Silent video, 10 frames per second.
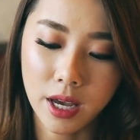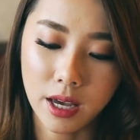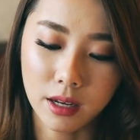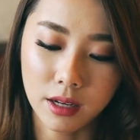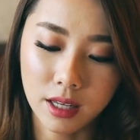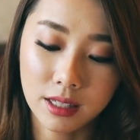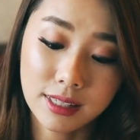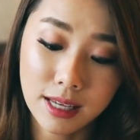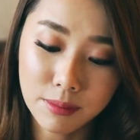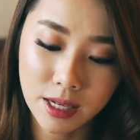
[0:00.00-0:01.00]
And at the
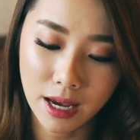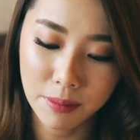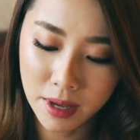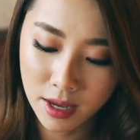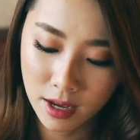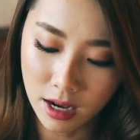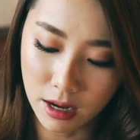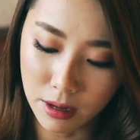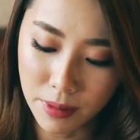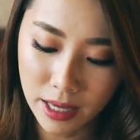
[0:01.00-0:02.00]
same time,
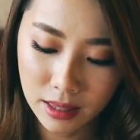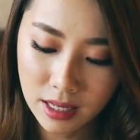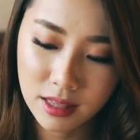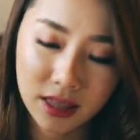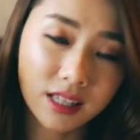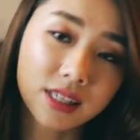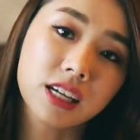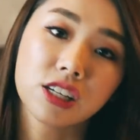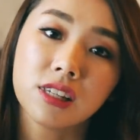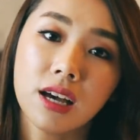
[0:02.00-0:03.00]
I think these
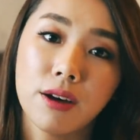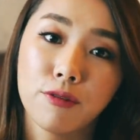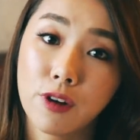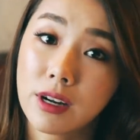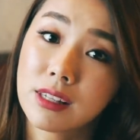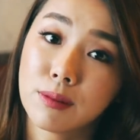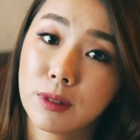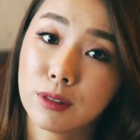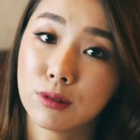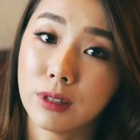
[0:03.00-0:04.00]
lashes are very
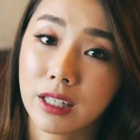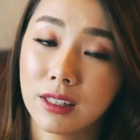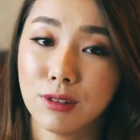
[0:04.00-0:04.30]
similar to, like,